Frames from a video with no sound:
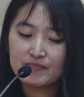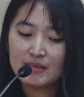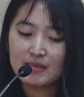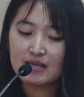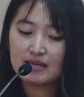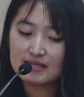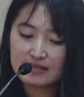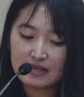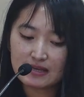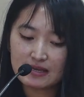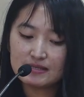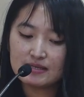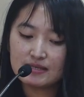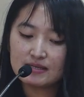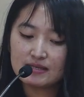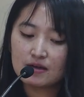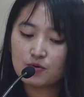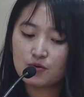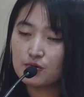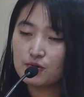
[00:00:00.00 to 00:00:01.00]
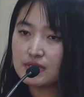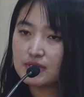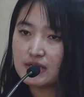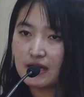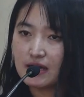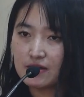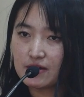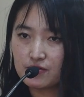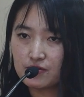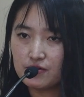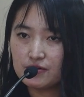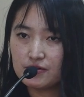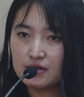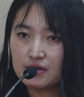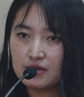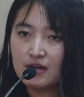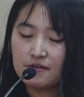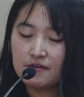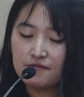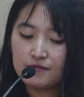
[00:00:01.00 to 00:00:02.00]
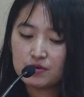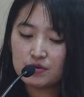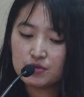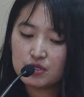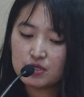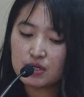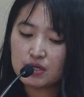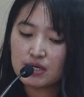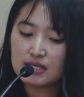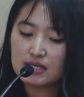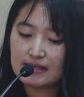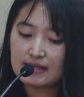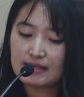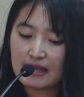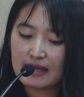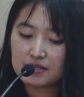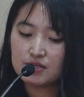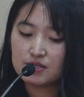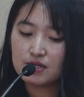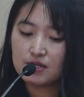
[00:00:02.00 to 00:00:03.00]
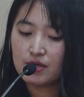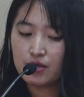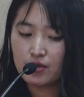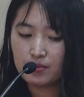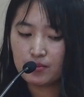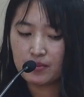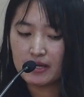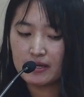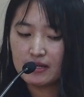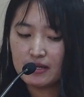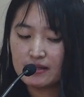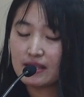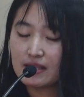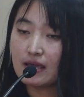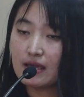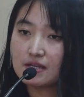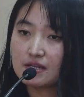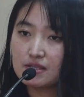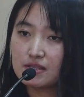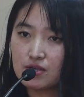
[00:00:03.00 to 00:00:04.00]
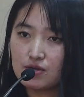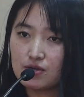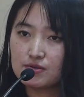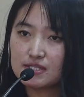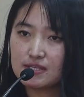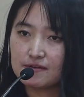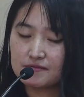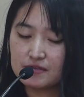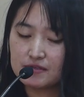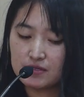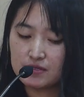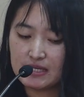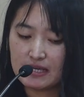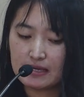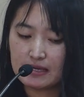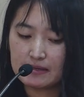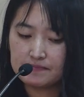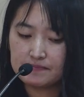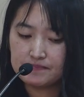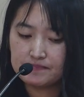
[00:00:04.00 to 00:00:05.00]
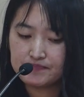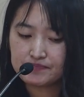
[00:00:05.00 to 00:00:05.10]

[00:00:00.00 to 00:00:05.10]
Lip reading: he said, quote unquote, "Future is actually human, they are the youths of today."